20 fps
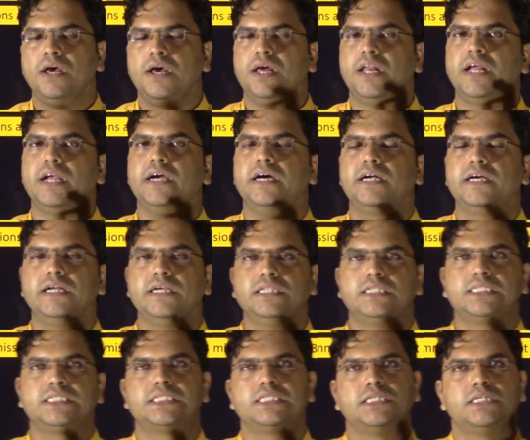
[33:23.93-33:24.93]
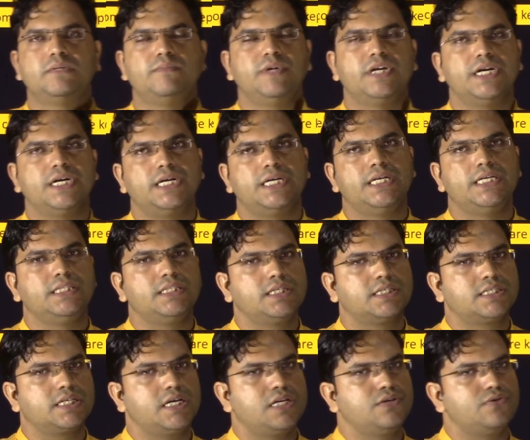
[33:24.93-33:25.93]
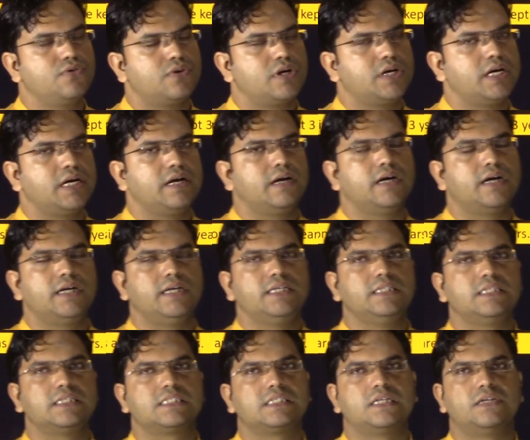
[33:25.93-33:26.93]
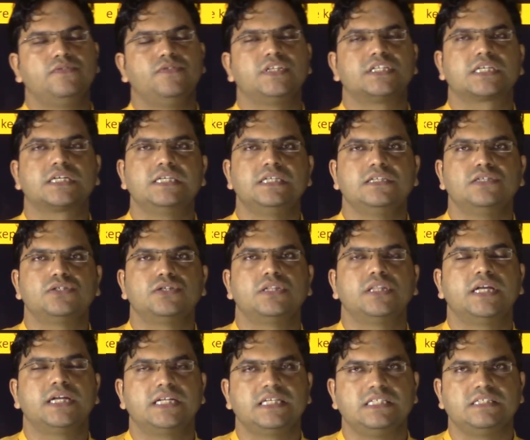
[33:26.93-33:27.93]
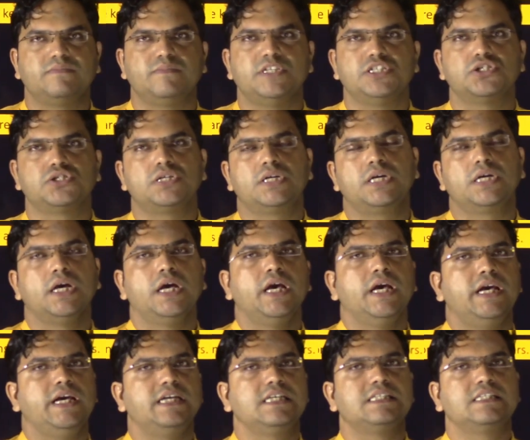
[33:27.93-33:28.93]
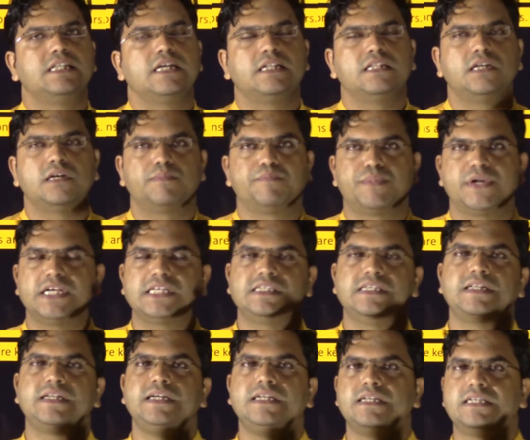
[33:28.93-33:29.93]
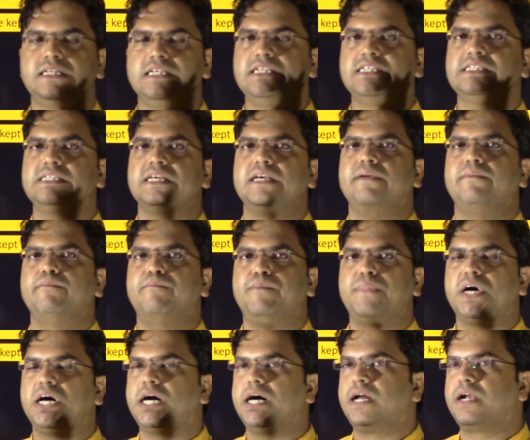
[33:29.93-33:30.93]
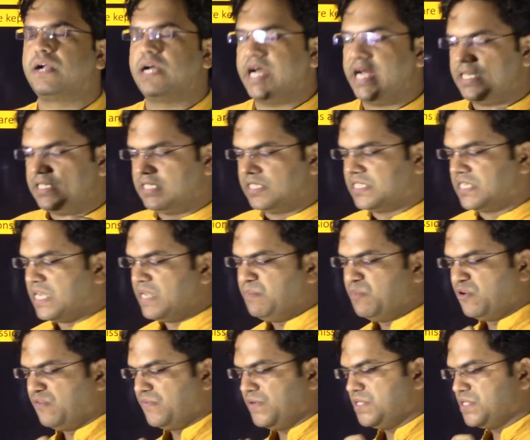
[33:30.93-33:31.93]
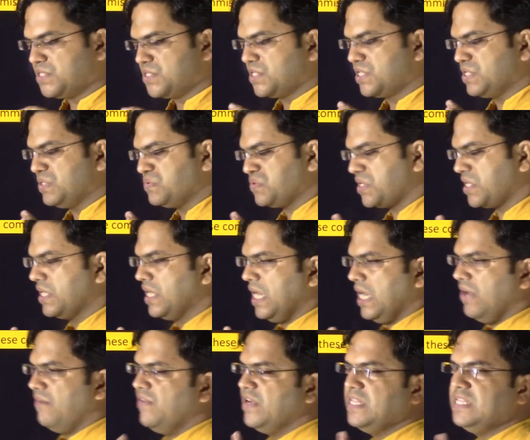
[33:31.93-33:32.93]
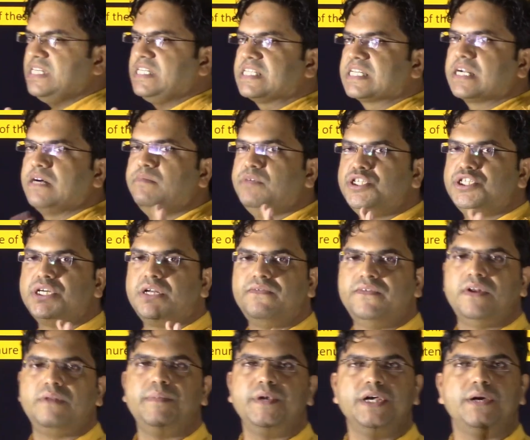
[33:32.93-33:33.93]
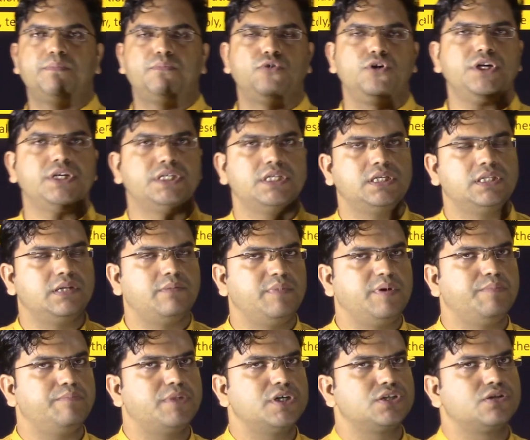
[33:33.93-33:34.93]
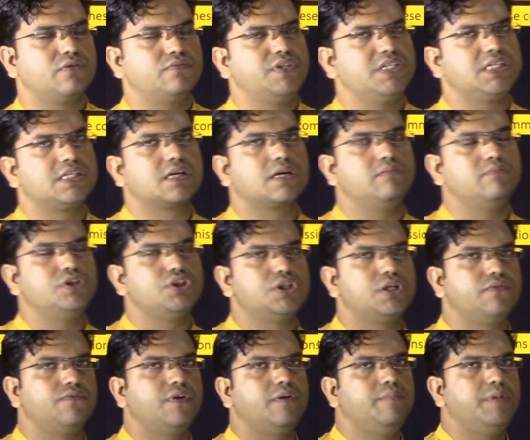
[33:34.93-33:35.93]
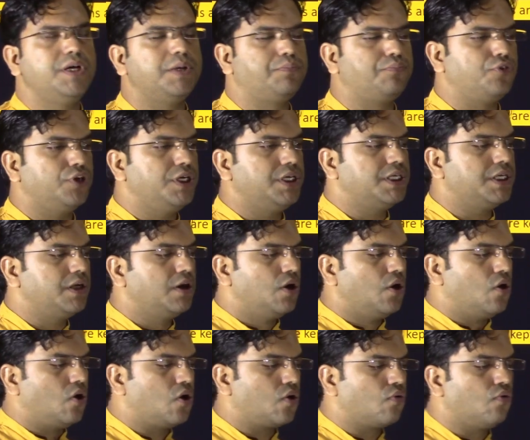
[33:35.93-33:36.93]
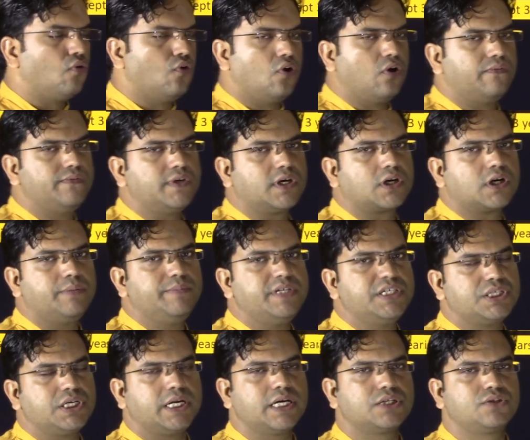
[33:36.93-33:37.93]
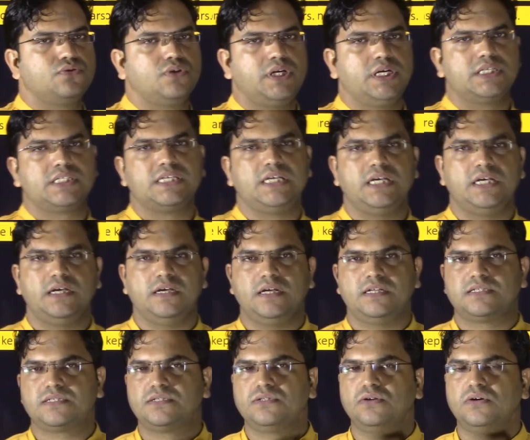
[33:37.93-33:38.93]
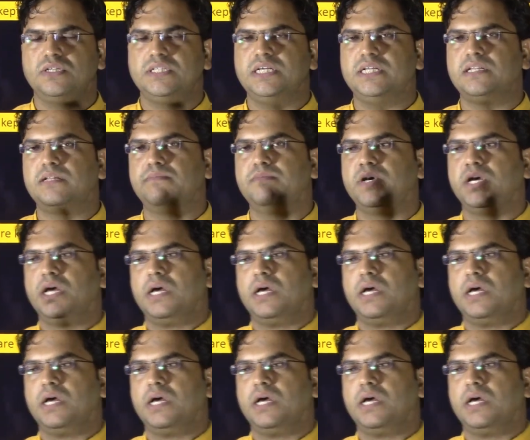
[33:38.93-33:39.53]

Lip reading: regarding the term, regarding the tenure, and regarding the service condition that is mentioned is that the president is in power at the time of institution when these commission will be appointed. The members of these commission will be appointed, or whole of the commission. Actually, see, it's not that the